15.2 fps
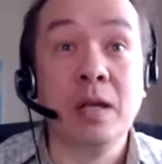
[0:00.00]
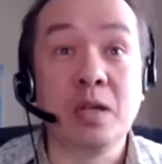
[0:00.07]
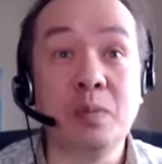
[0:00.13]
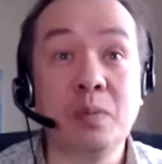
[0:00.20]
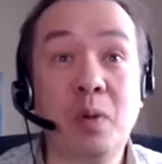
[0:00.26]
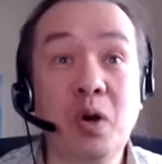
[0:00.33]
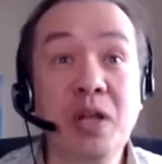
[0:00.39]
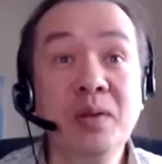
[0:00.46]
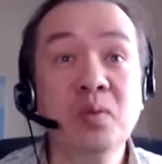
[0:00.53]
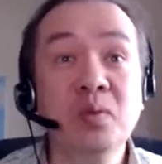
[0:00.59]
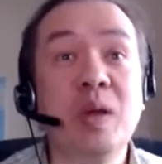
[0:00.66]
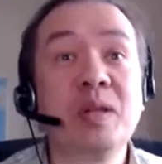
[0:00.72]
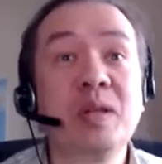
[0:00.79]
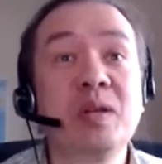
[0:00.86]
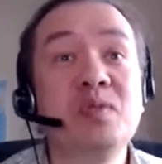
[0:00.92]
Good morning.
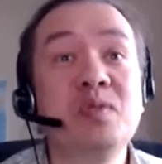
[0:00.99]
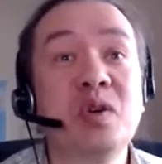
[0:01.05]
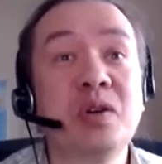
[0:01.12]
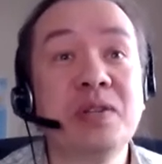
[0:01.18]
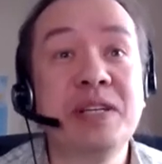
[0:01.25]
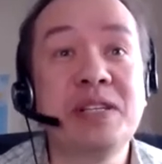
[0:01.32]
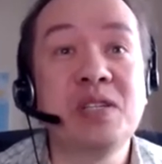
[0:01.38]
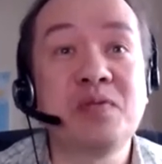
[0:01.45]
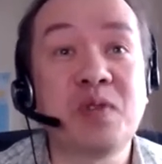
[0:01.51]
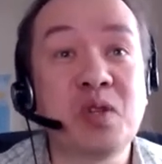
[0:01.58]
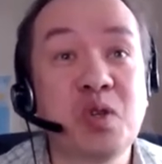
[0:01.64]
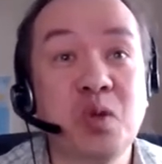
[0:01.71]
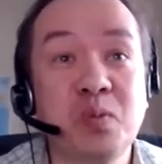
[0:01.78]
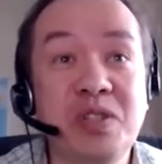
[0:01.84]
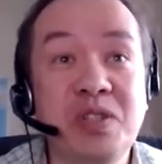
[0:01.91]
Welcome to our latest
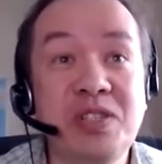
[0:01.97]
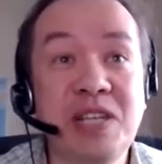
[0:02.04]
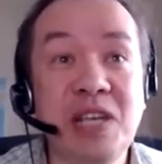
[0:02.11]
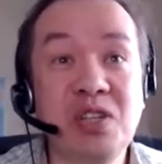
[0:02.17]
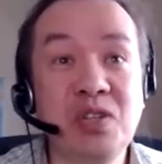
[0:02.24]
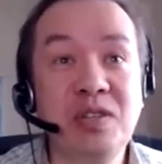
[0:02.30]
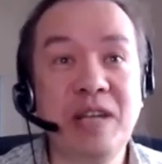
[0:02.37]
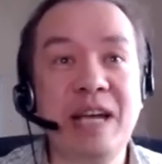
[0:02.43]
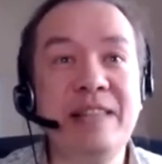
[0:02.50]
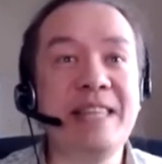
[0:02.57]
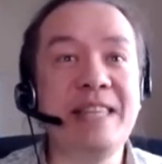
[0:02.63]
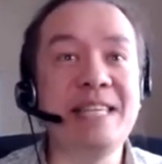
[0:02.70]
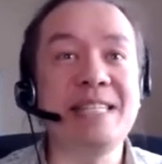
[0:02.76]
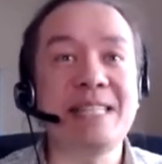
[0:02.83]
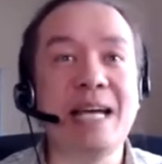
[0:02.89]
virtual bridge session. And
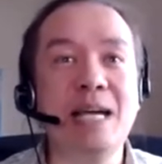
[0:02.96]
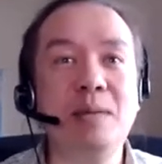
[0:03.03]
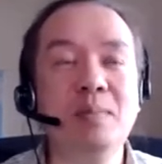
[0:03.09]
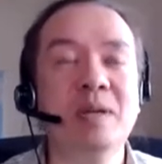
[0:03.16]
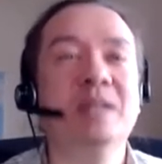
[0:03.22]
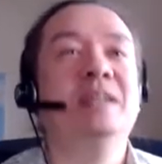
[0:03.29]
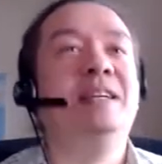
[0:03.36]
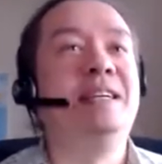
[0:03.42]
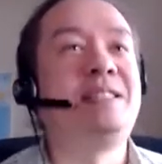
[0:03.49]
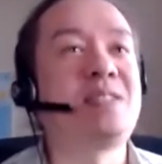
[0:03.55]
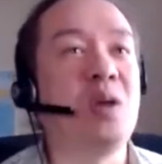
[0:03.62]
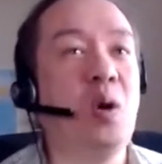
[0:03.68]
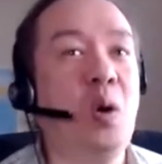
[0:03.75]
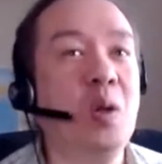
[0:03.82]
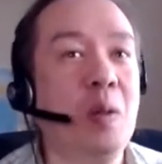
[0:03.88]
this time it's
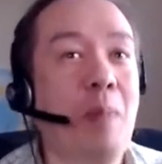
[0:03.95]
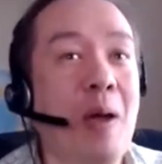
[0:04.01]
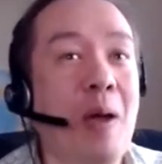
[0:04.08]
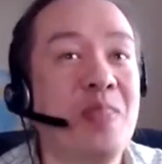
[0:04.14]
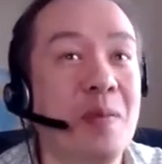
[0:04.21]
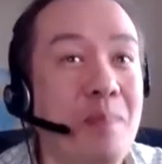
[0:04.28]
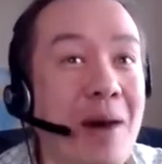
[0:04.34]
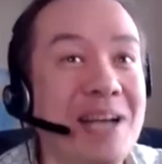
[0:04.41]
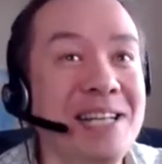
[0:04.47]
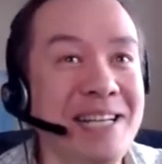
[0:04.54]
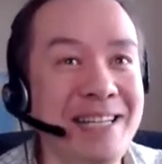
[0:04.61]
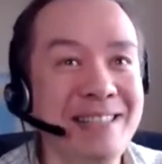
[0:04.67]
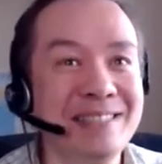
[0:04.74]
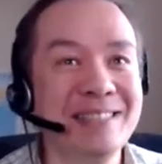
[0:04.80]
all about the money,